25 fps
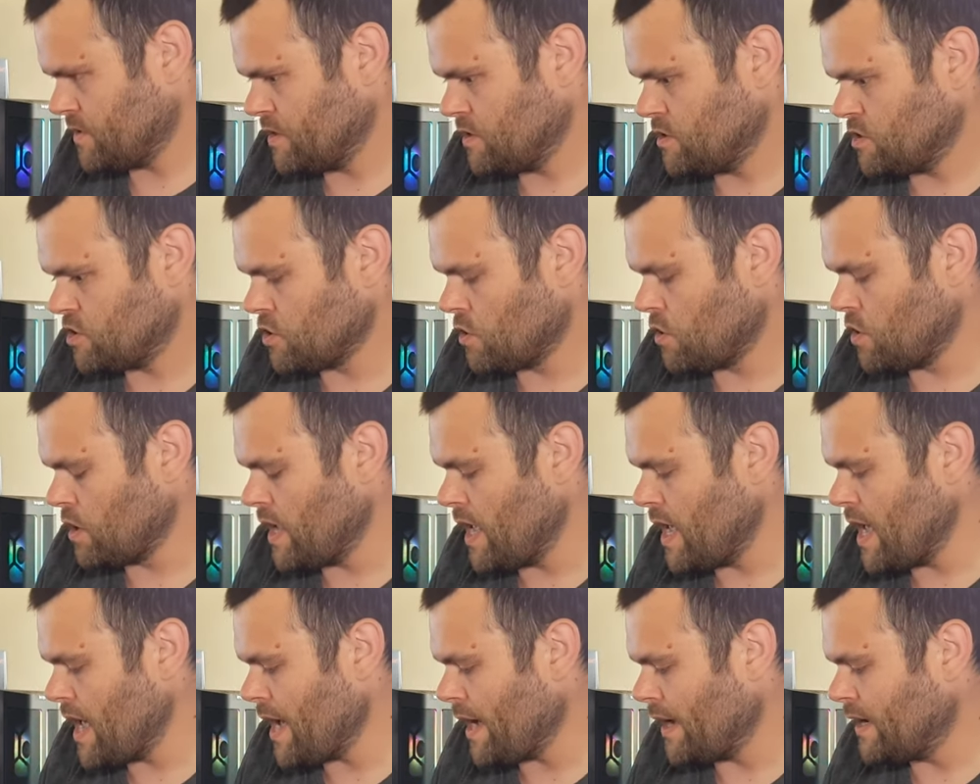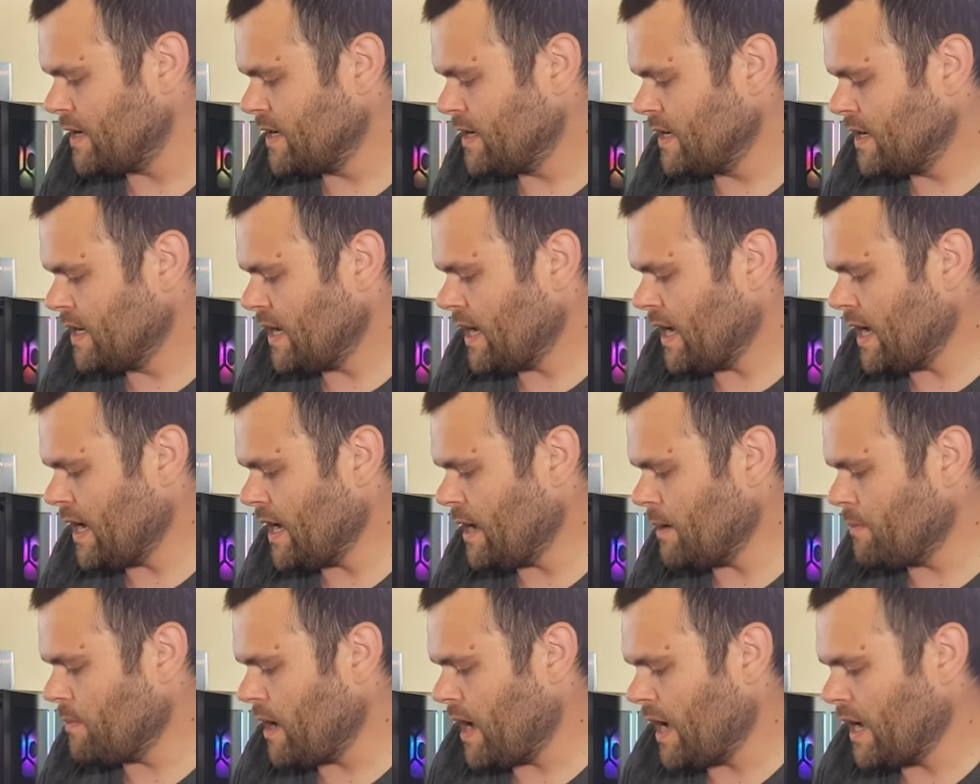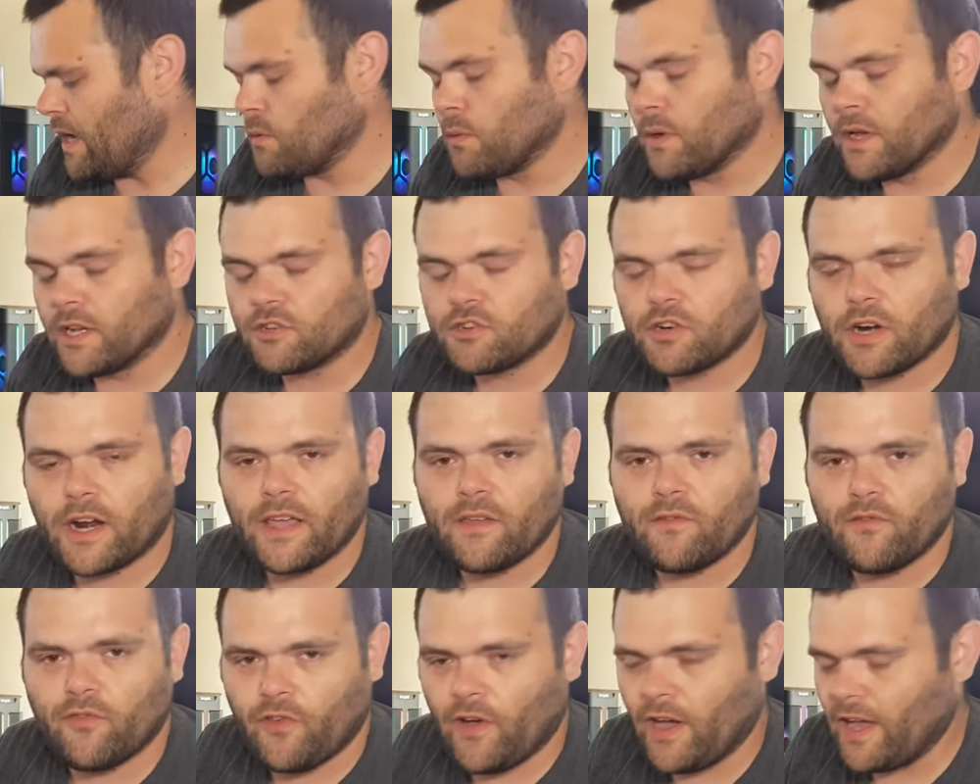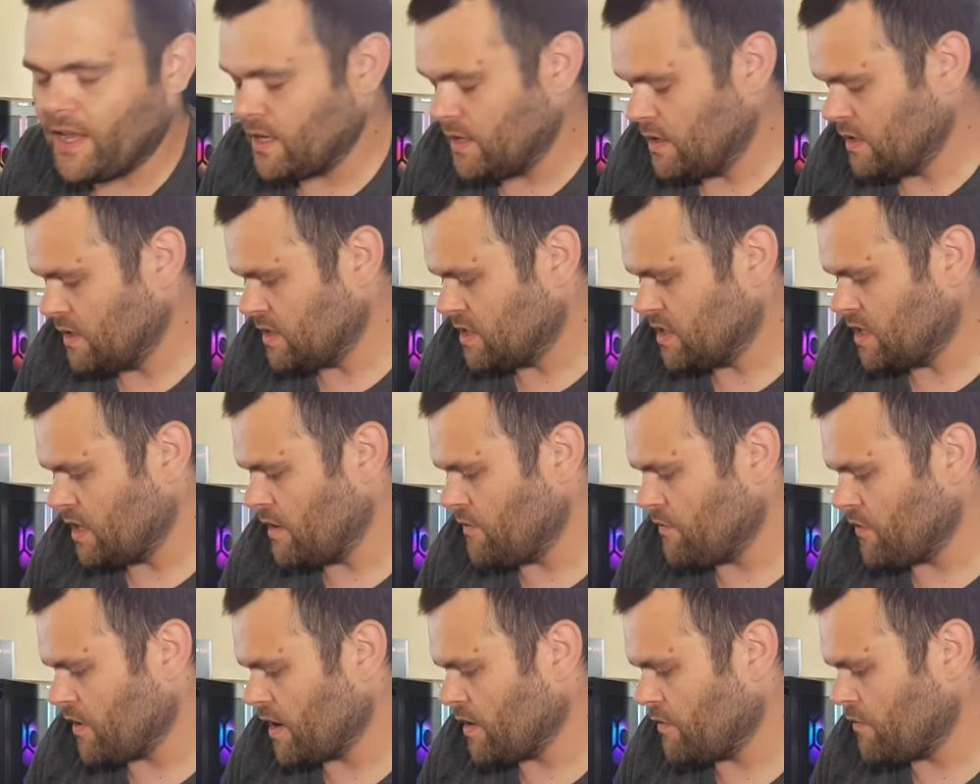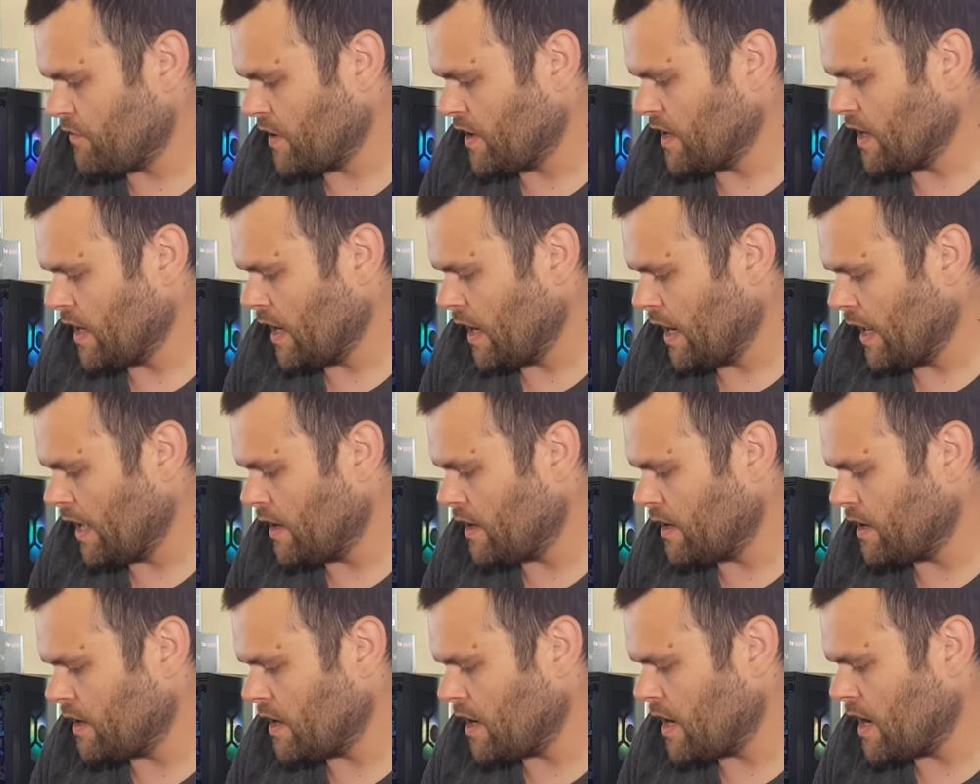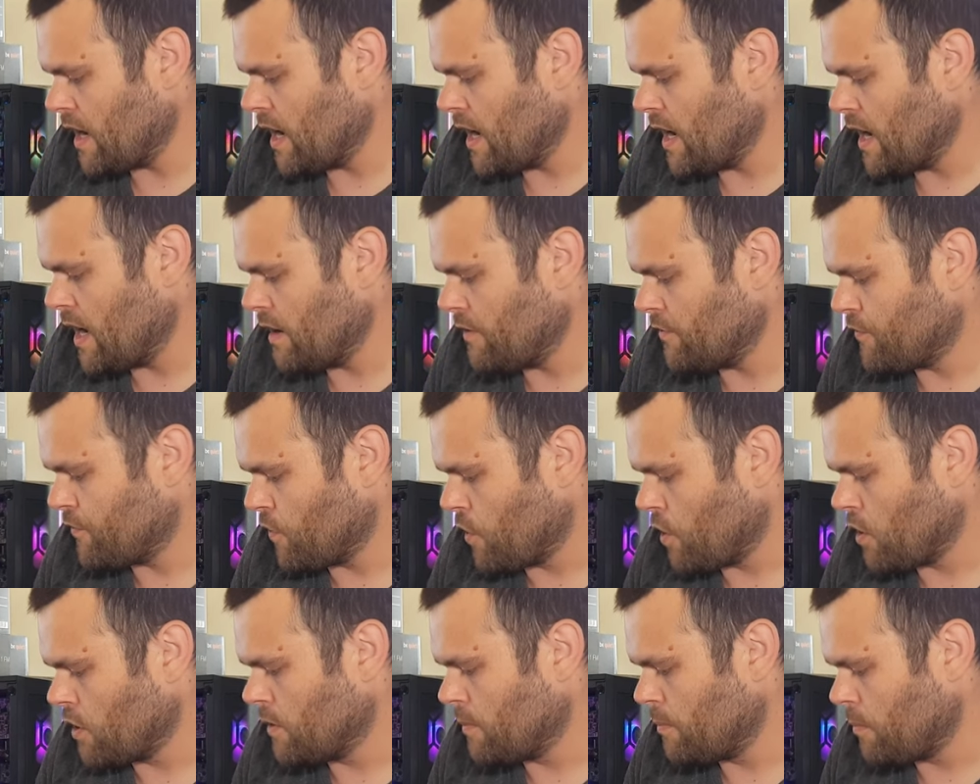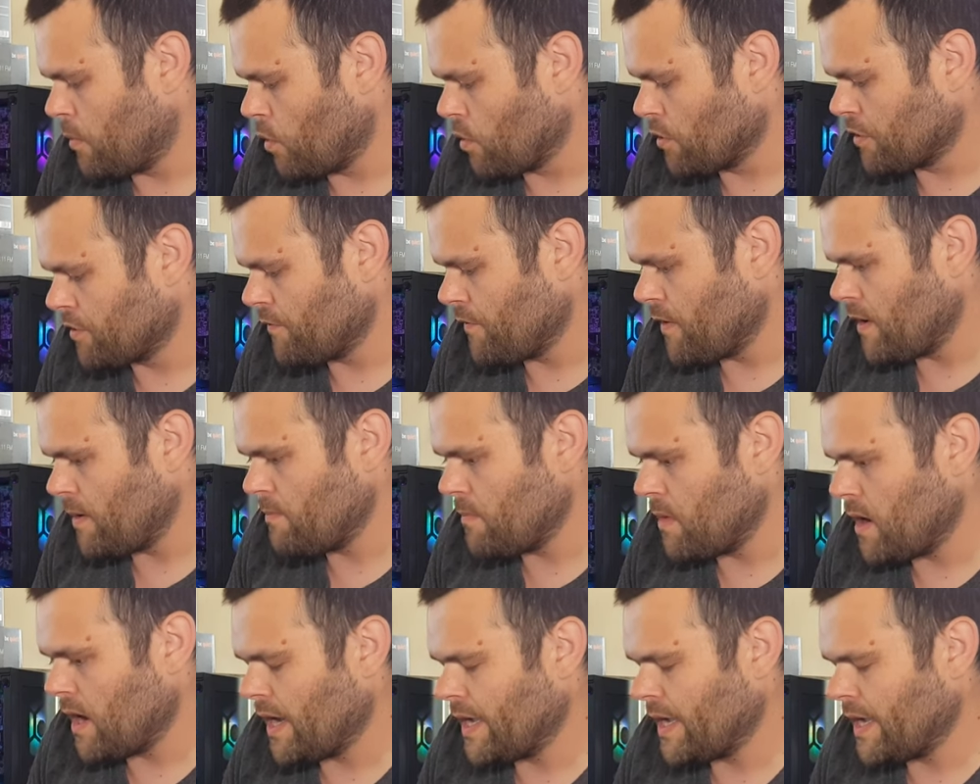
So yeah, um, I will try and find to see if I can find a link uh, for the both of them.